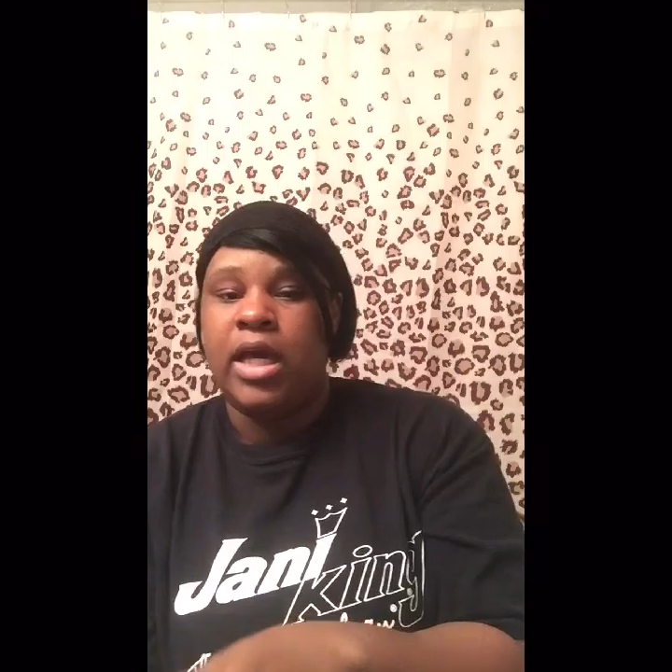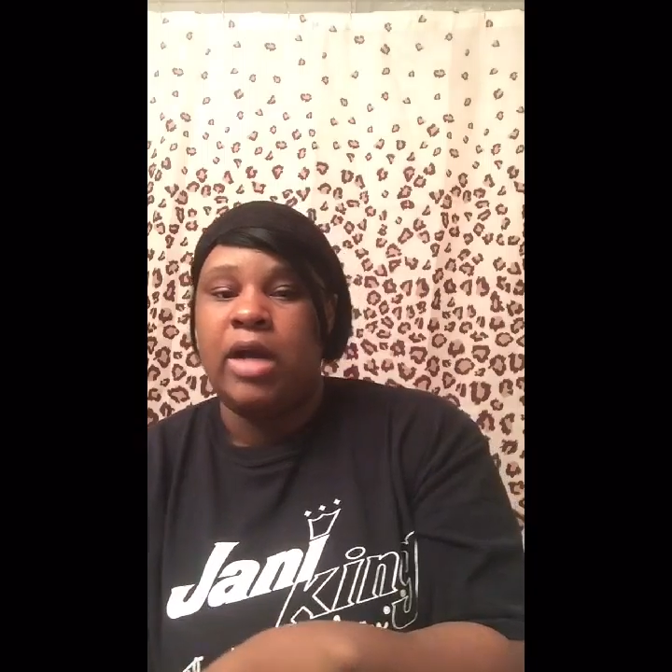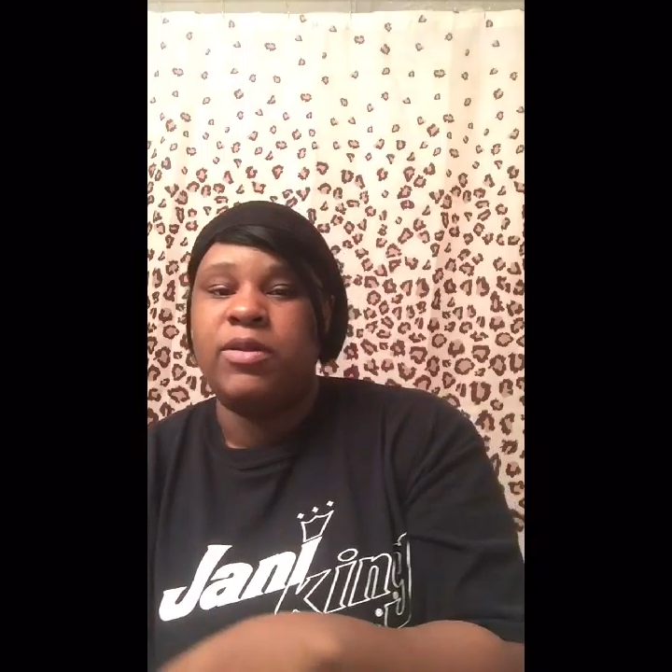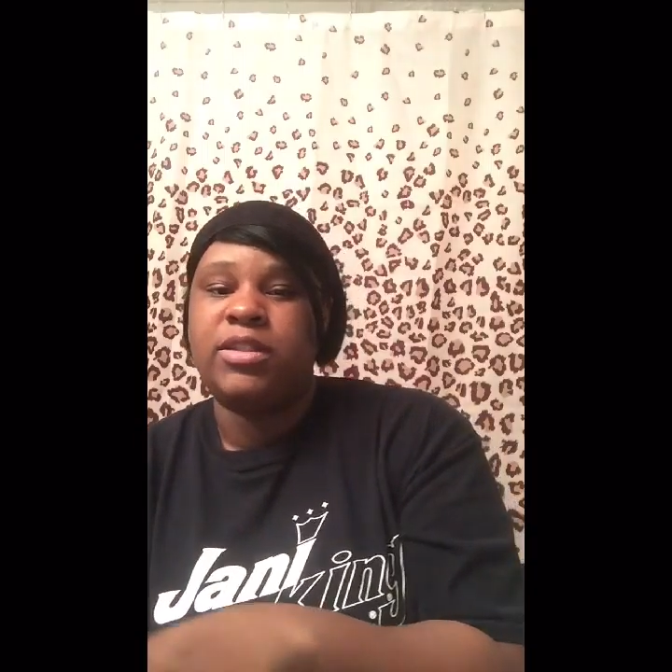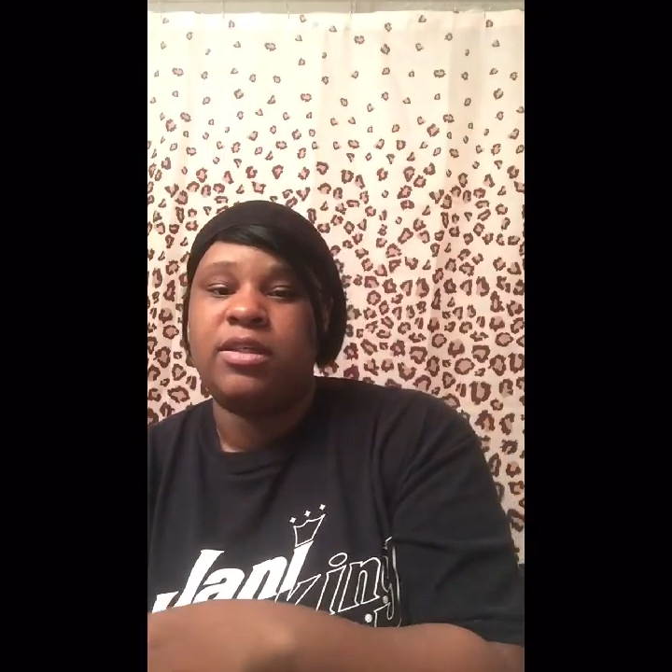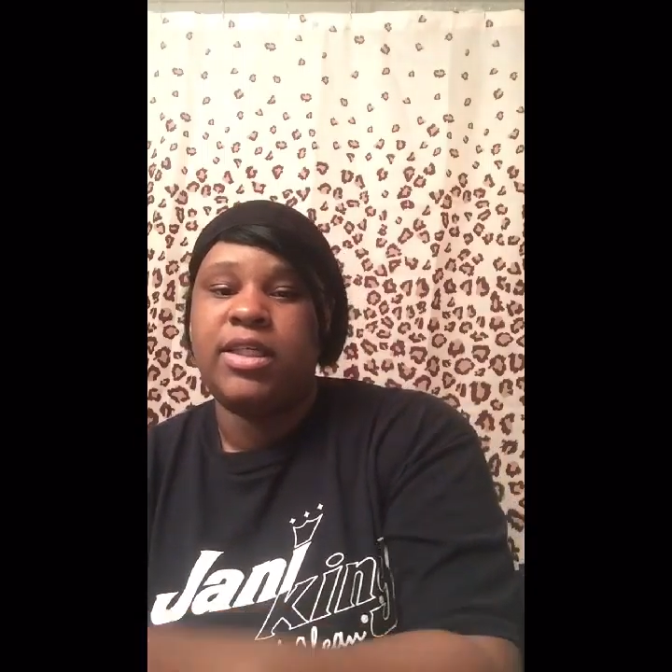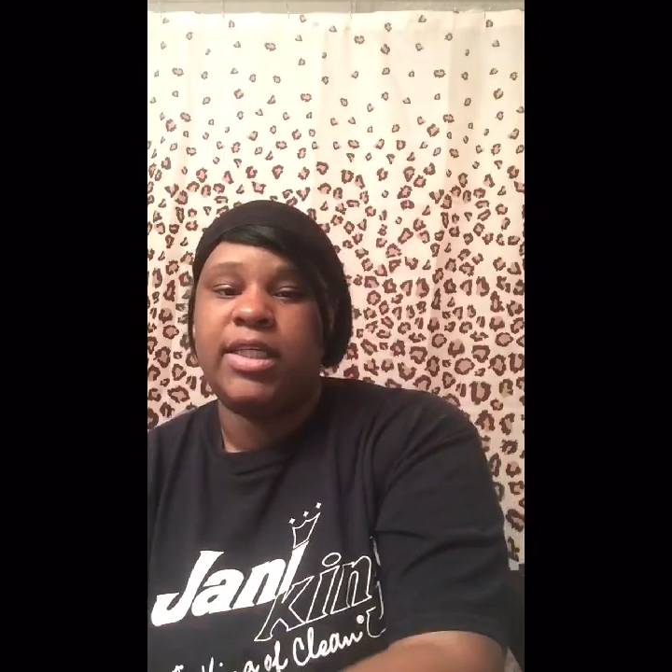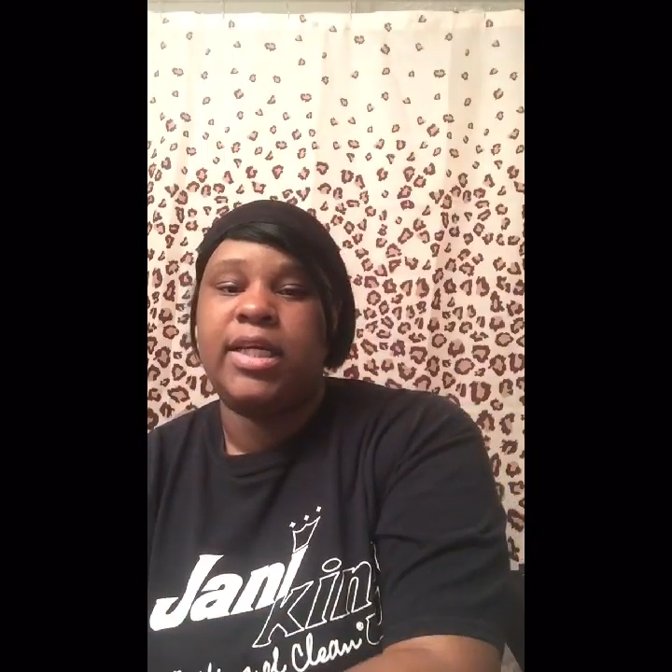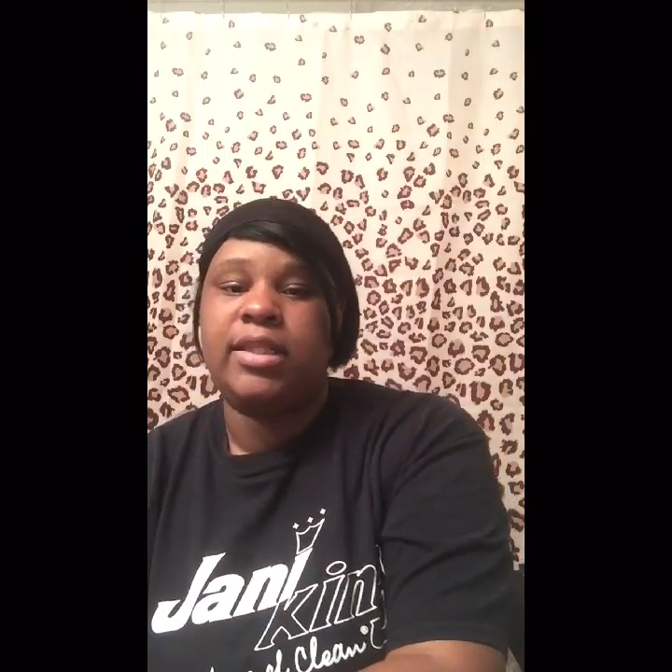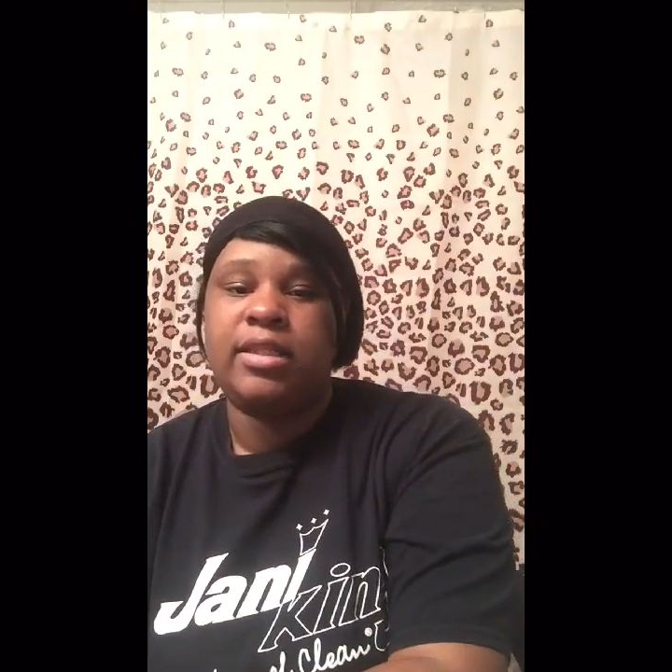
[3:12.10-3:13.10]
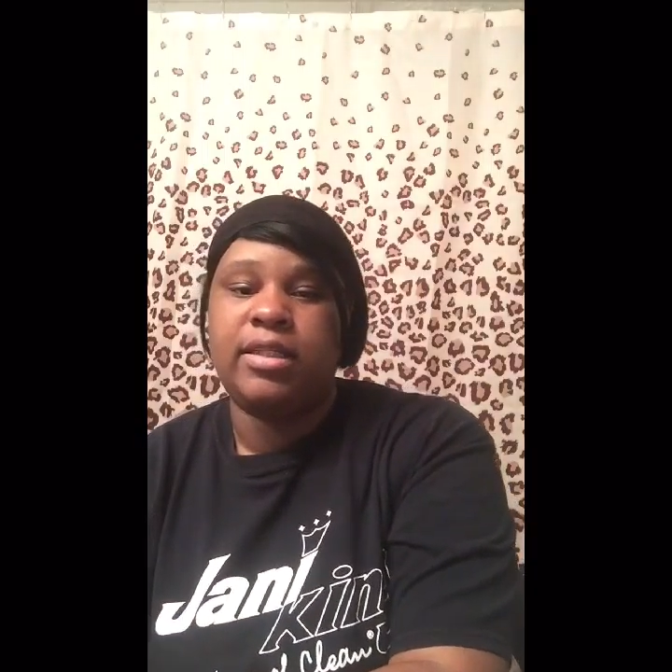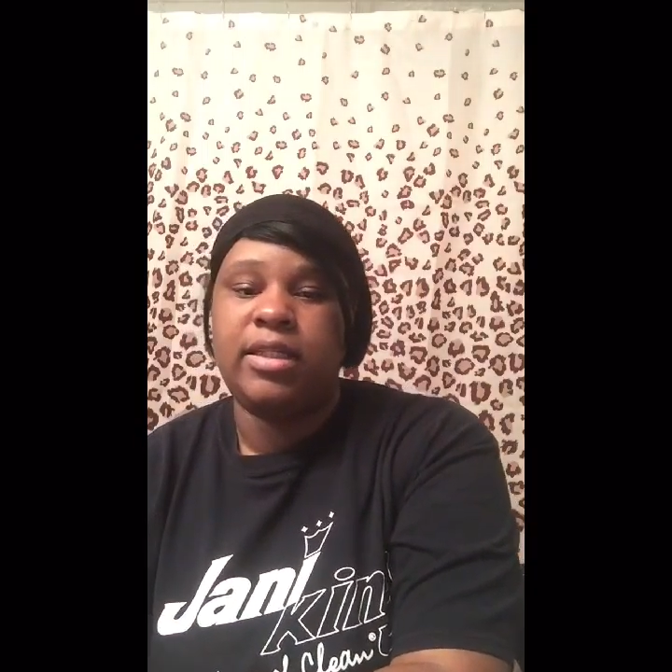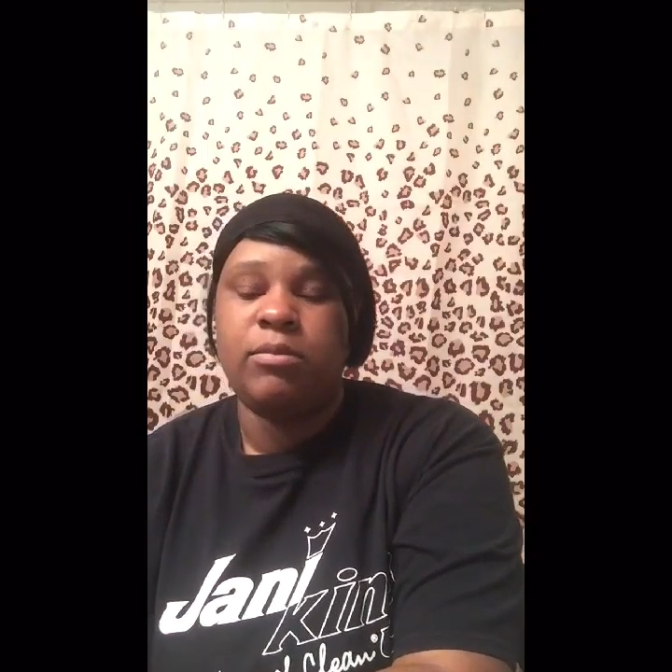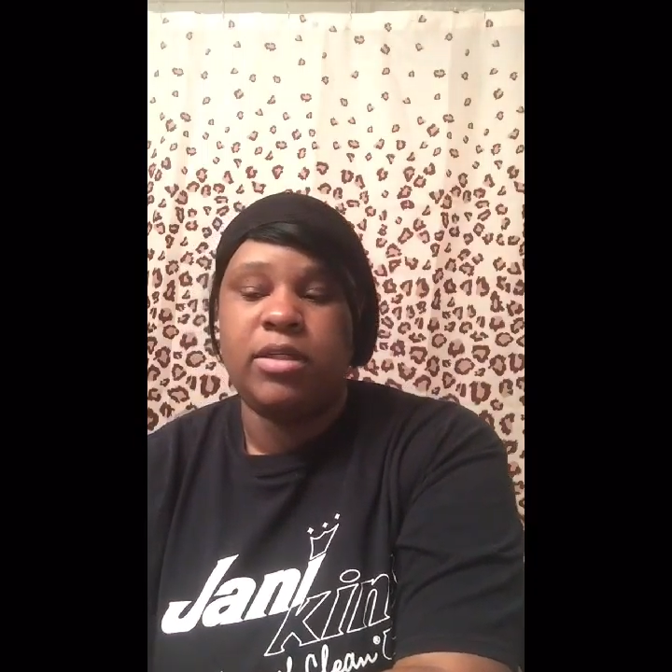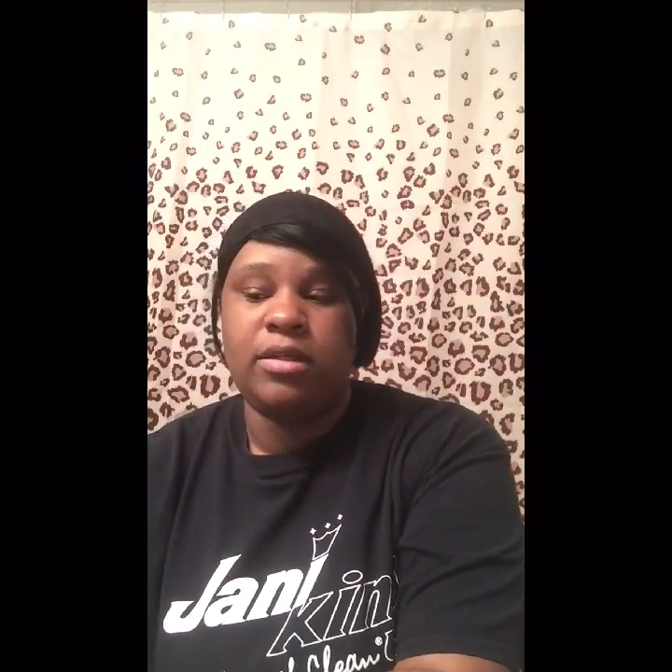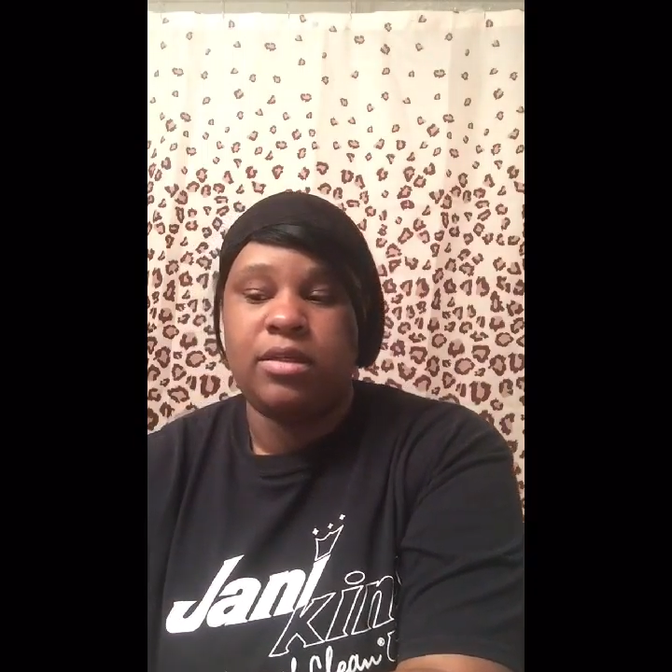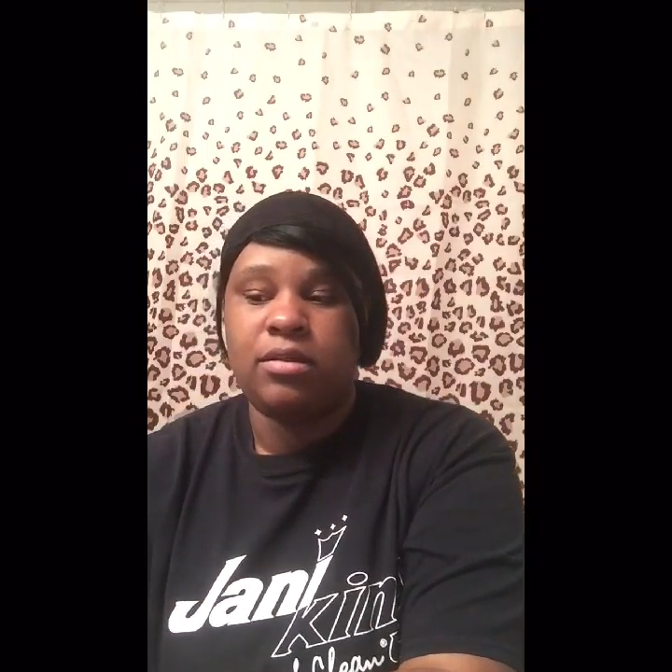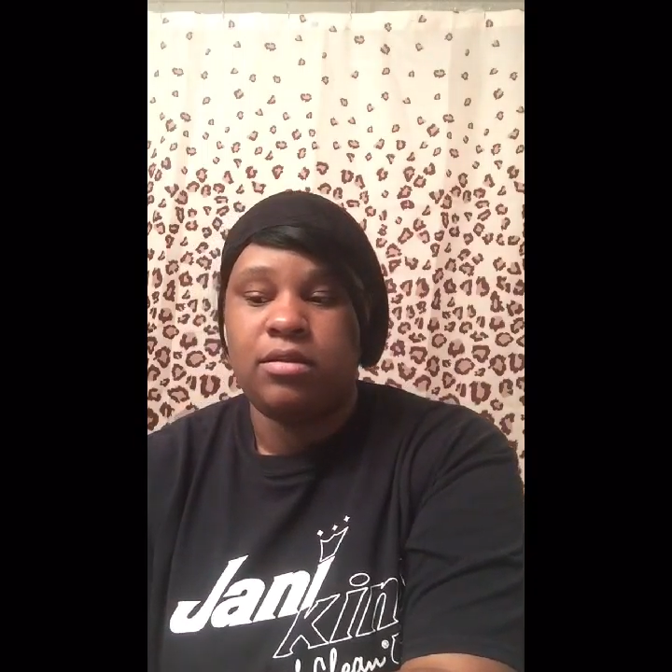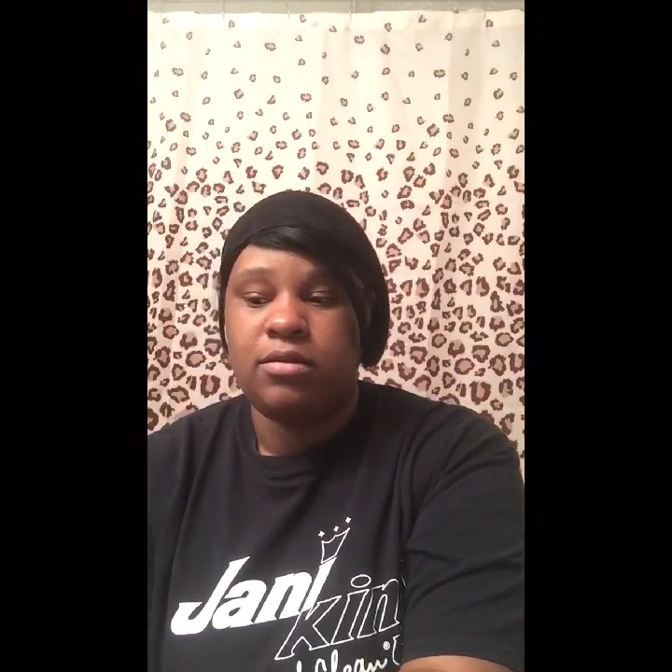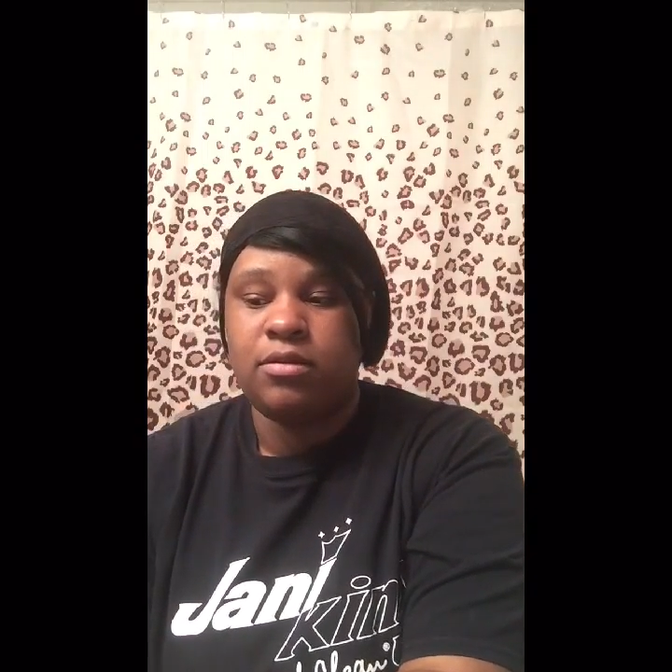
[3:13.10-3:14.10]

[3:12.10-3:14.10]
I was gonna get the lemon